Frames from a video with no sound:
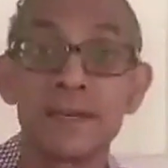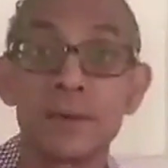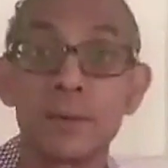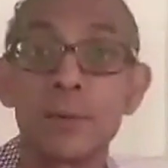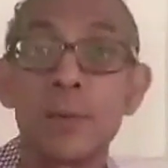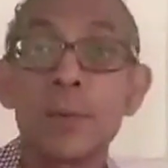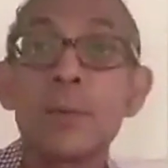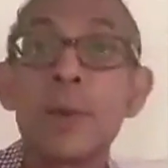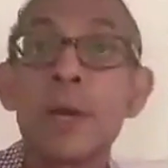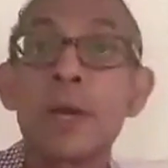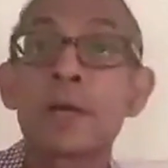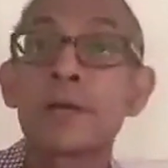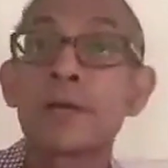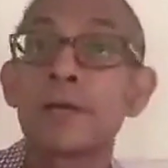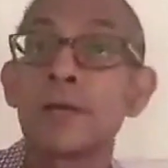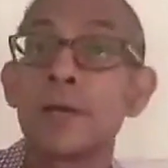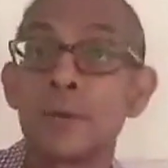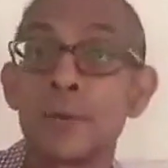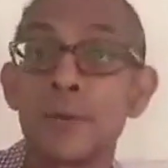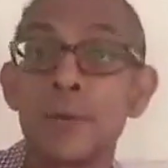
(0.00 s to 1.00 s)

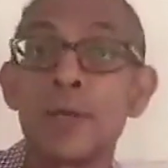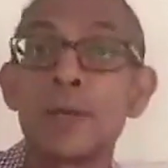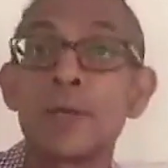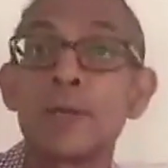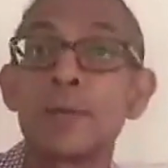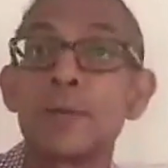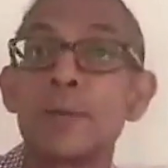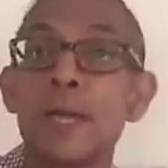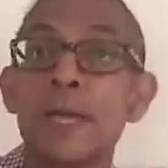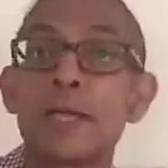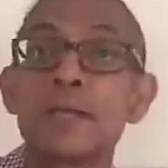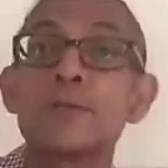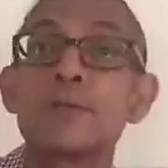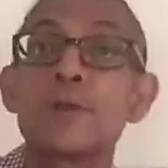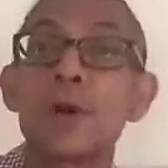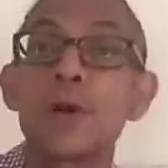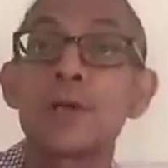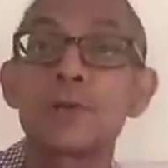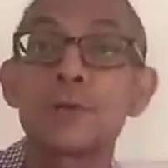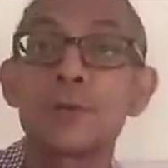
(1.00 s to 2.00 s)
We
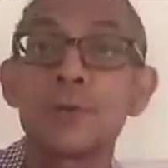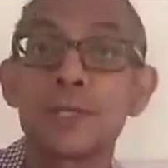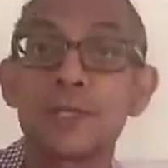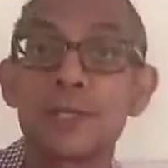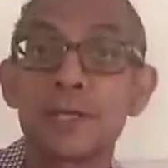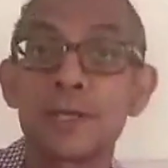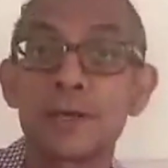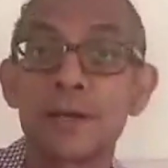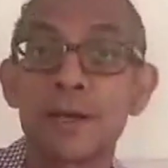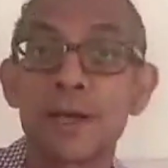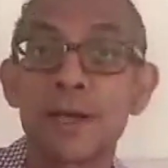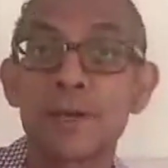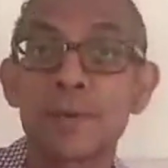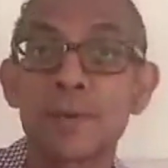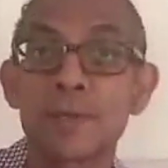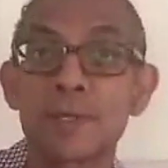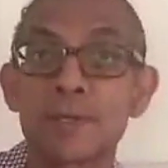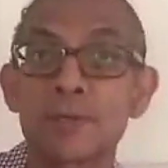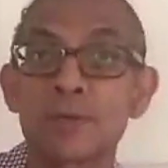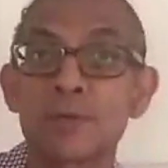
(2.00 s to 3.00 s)
enjoyed doing the
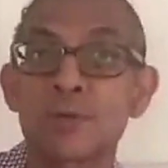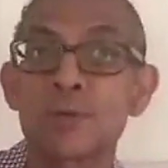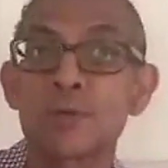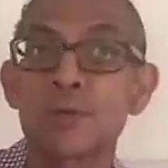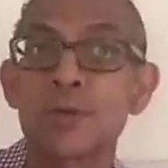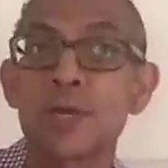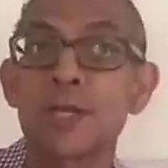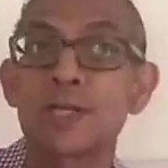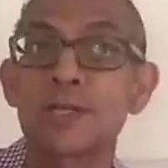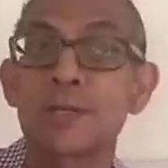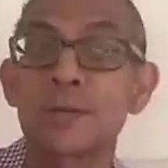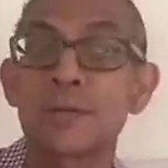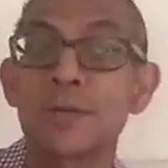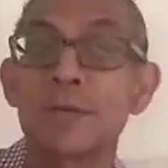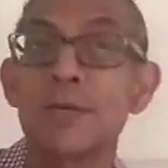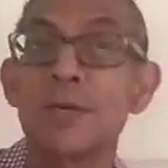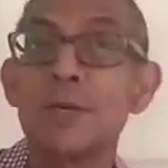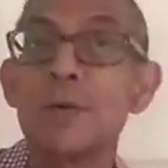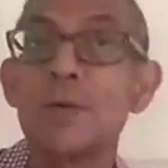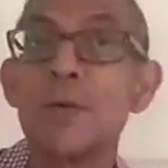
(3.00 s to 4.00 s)
randomized control trials. There were a
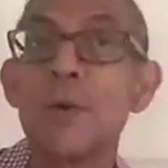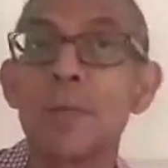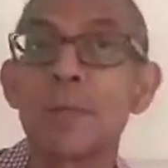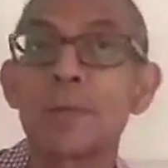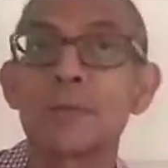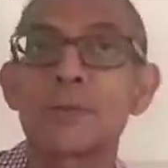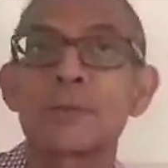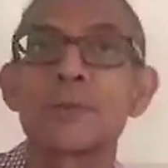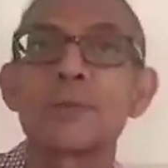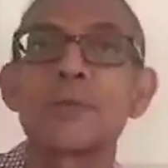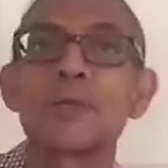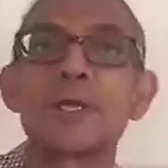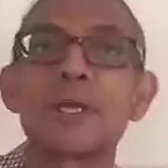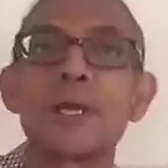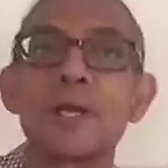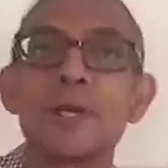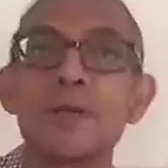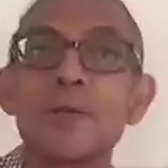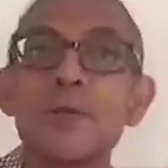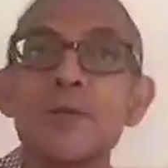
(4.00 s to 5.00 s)
new
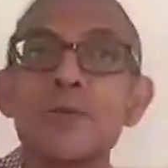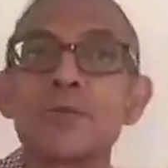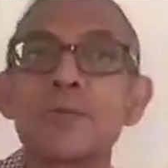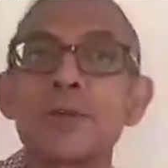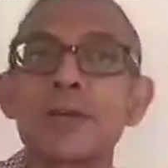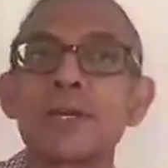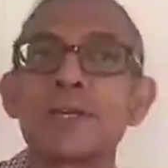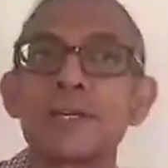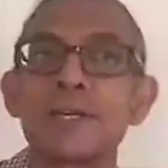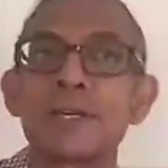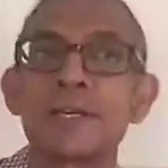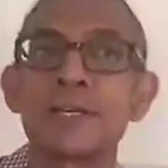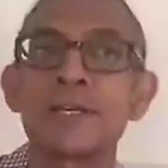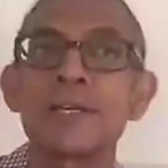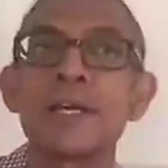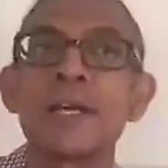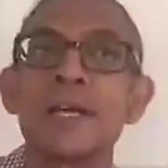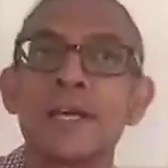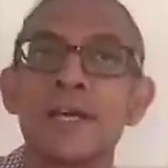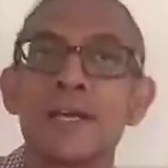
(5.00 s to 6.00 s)
opportunity, a new frontier,
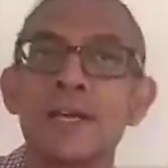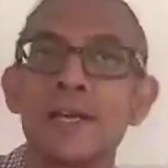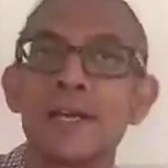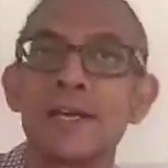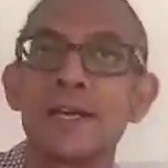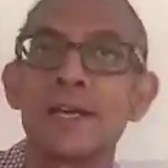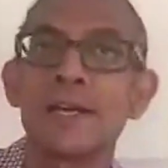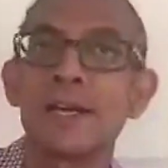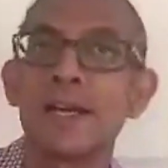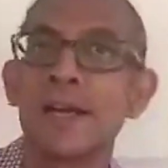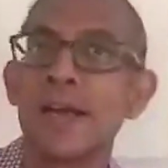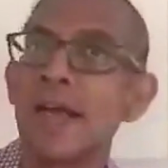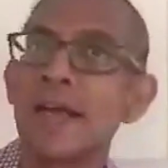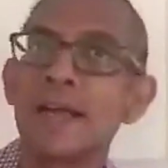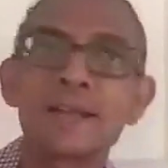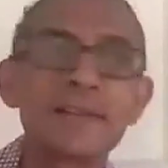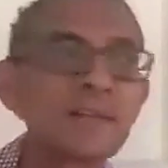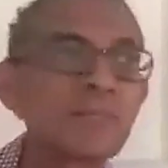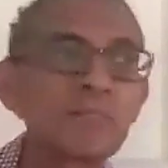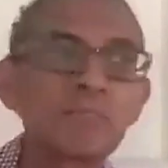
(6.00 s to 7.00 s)

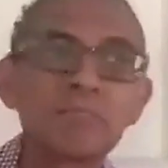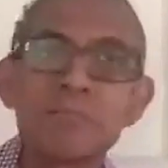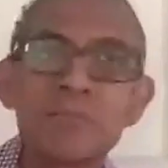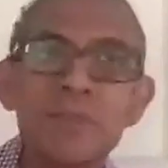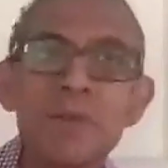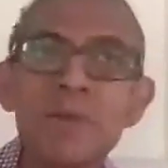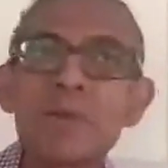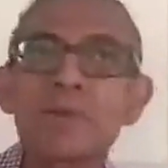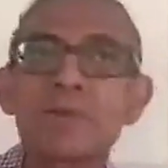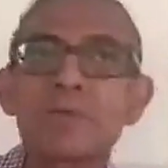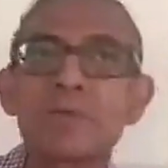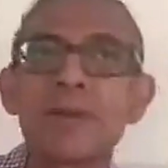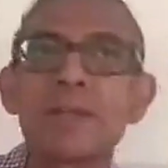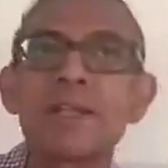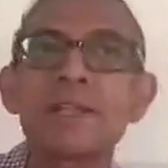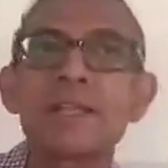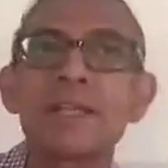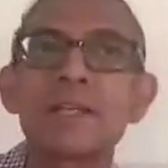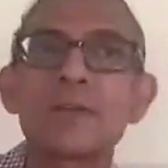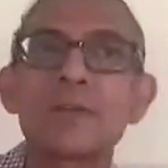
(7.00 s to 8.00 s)
and it was a
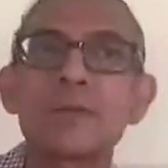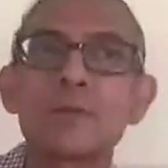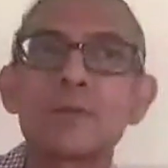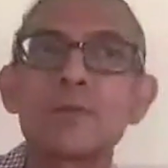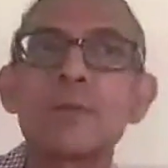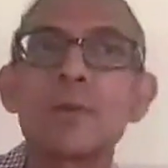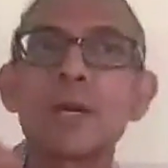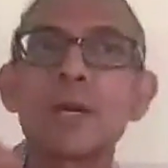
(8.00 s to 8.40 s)
fun thing to do,